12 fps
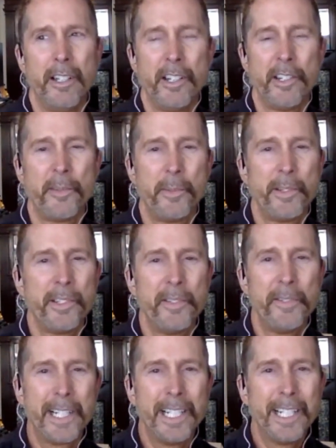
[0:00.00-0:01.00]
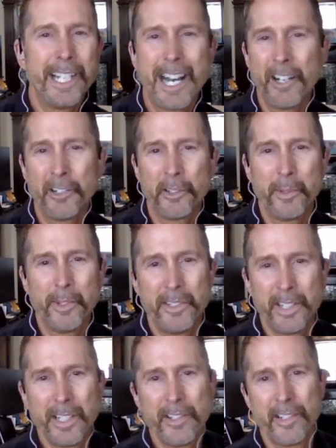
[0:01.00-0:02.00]
specific encounter with
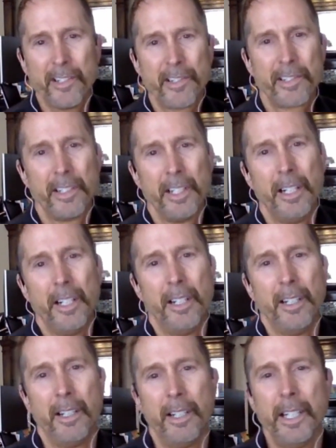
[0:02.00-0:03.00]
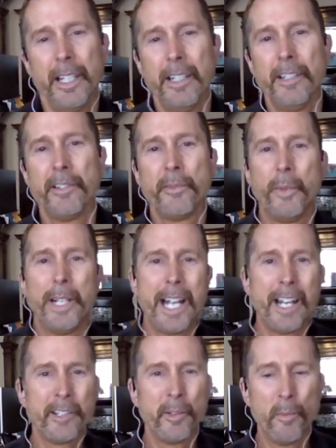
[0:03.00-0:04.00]
Jesus is when,
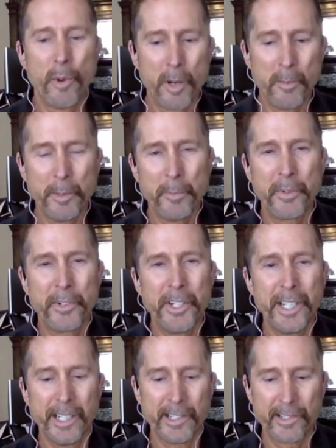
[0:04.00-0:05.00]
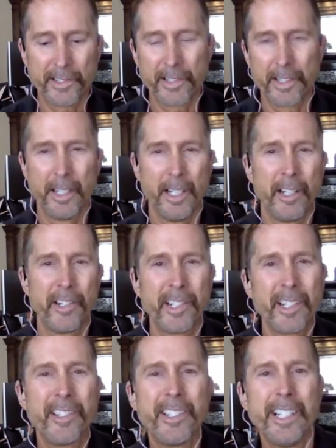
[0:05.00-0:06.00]
as a Mormon priest,
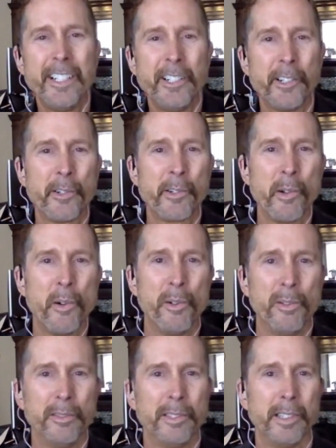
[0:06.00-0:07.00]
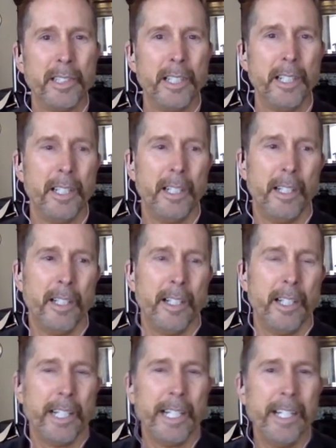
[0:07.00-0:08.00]
16 years old,
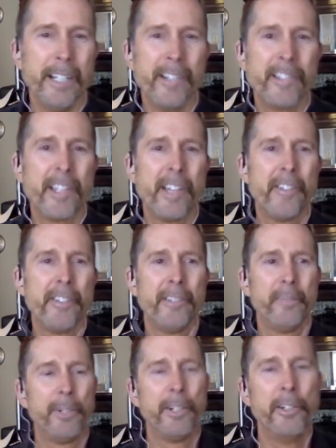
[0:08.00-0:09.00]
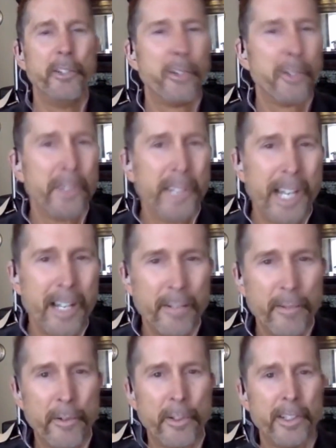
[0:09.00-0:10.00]
in Northern
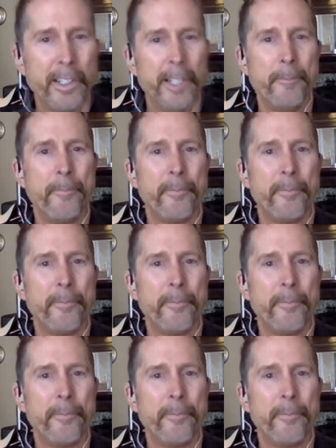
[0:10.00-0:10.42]
California,